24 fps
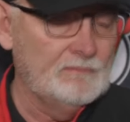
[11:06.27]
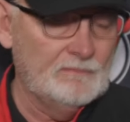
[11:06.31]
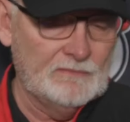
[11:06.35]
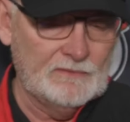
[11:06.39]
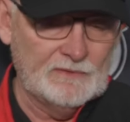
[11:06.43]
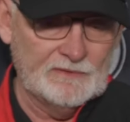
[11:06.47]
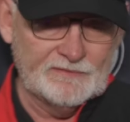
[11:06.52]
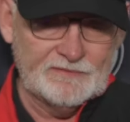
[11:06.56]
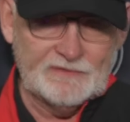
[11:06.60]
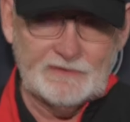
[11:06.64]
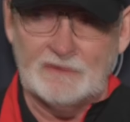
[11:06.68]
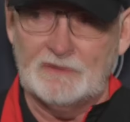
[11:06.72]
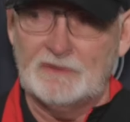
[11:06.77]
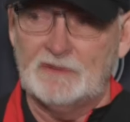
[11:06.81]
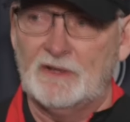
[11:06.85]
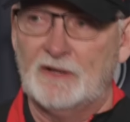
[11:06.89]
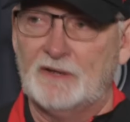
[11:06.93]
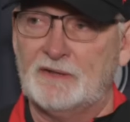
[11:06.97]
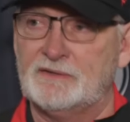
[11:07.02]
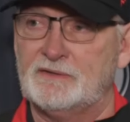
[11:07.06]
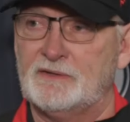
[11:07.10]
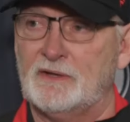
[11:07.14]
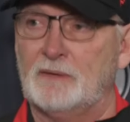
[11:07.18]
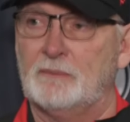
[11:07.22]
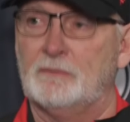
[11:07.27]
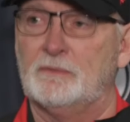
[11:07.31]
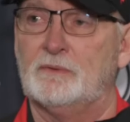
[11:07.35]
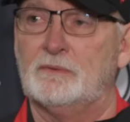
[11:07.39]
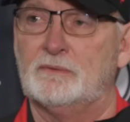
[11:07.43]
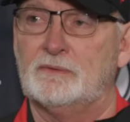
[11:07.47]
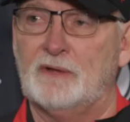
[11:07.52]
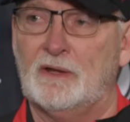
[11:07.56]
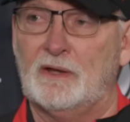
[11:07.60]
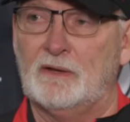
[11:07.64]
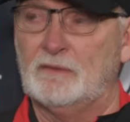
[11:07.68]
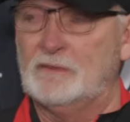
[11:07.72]
you've seen the ice time go
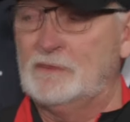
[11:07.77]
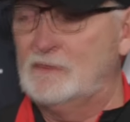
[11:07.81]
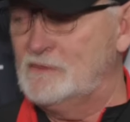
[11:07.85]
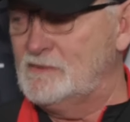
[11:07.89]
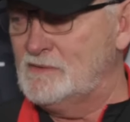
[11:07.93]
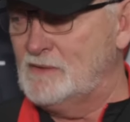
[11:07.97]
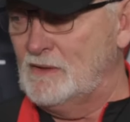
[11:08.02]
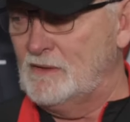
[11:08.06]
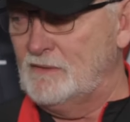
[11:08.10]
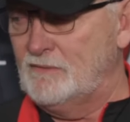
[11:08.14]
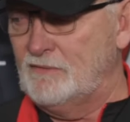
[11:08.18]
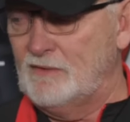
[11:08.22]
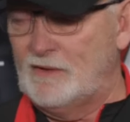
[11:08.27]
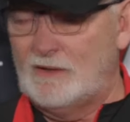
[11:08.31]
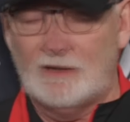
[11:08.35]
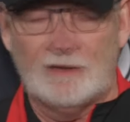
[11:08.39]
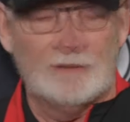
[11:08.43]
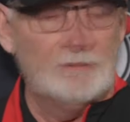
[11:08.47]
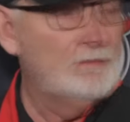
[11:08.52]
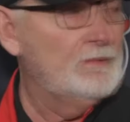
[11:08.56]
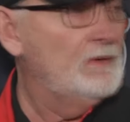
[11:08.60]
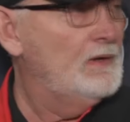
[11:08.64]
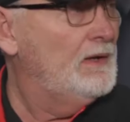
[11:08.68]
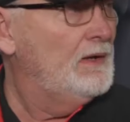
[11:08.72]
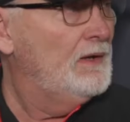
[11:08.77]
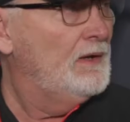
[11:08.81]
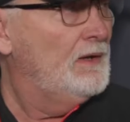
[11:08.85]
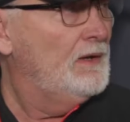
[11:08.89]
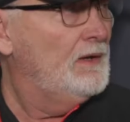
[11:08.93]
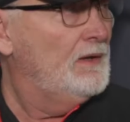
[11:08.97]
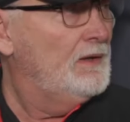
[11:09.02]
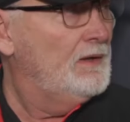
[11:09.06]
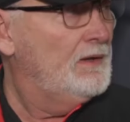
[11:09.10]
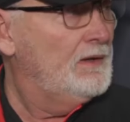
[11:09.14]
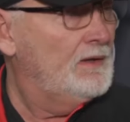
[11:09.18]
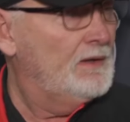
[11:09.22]
down inside of a game.
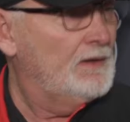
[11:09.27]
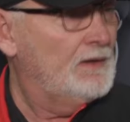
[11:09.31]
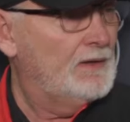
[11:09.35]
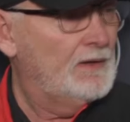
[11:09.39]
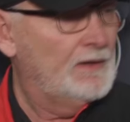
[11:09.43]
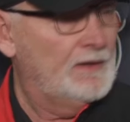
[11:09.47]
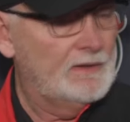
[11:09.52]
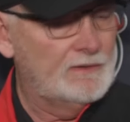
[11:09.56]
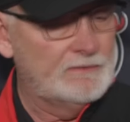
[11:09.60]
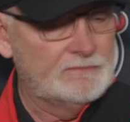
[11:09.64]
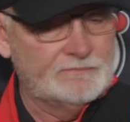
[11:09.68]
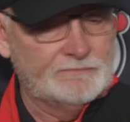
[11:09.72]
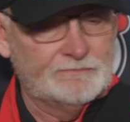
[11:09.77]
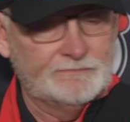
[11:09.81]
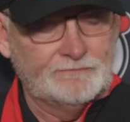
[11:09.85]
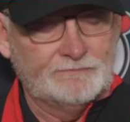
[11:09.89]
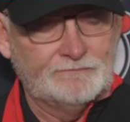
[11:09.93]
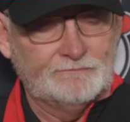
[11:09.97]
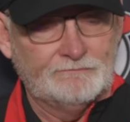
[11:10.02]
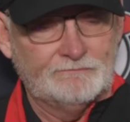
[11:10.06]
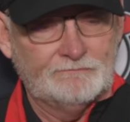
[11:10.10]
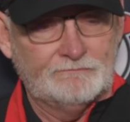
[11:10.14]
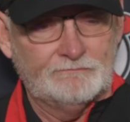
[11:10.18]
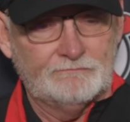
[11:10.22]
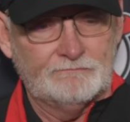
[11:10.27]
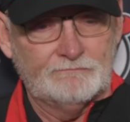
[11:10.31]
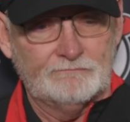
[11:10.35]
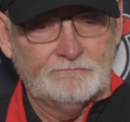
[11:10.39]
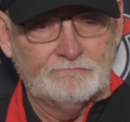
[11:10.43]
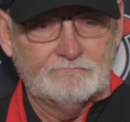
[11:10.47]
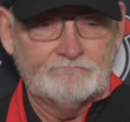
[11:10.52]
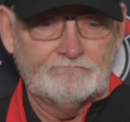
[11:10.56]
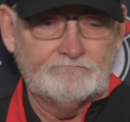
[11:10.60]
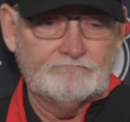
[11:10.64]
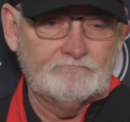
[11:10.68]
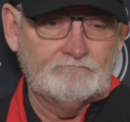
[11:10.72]

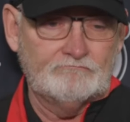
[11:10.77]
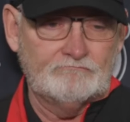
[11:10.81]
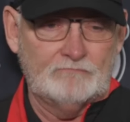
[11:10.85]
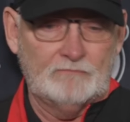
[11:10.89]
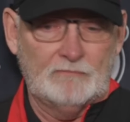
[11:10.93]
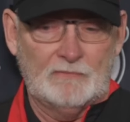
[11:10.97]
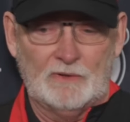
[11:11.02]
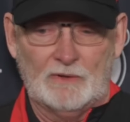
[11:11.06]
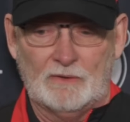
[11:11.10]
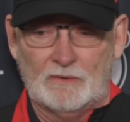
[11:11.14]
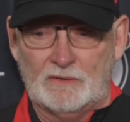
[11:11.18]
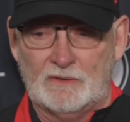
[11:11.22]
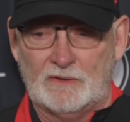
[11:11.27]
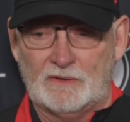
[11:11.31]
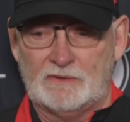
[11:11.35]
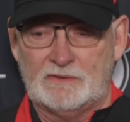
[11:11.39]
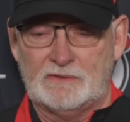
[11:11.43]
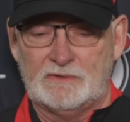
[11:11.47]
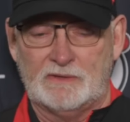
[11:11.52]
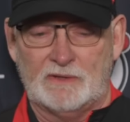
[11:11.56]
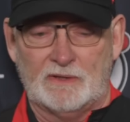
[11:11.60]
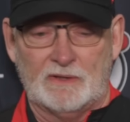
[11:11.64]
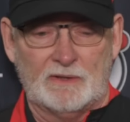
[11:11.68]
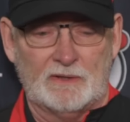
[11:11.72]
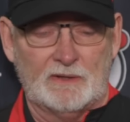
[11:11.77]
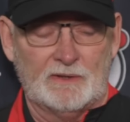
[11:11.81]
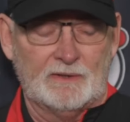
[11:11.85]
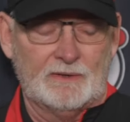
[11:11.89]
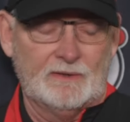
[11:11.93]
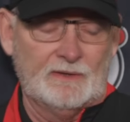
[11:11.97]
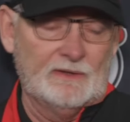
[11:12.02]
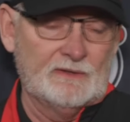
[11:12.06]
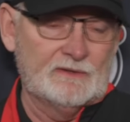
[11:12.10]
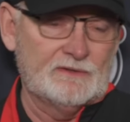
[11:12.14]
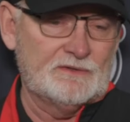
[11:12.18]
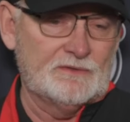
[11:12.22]
You know, looked
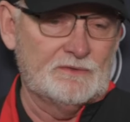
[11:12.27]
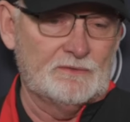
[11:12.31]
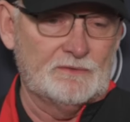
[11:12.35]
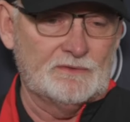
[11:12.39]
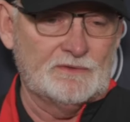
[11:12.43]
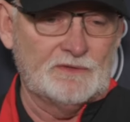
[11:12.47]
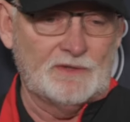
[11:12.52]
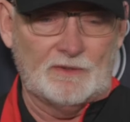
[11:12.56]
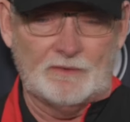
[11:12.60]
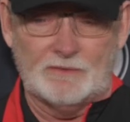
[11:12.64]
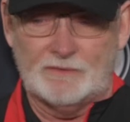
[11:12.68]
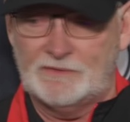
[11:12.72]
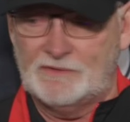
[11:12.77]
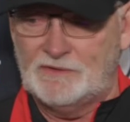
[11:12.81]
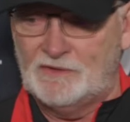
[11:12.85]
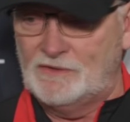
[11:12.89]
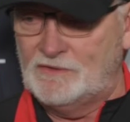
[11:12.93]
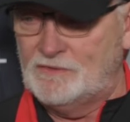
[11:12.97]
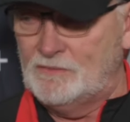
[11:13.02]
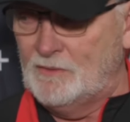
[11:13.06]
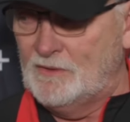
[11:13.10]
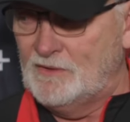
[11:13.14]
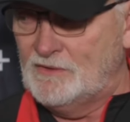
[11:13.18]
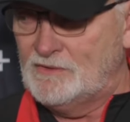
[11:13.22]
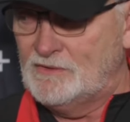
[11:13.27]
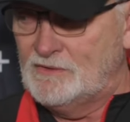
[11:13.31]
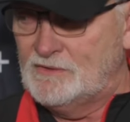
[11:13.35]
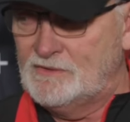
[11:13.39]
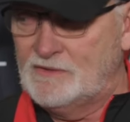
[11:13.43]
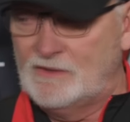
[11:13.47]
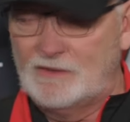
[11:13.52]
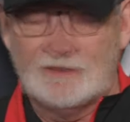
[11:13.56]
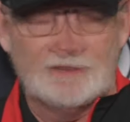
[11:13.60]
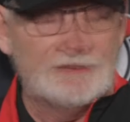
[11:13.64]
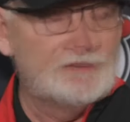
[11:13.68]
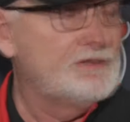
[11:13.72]
in certain situations that the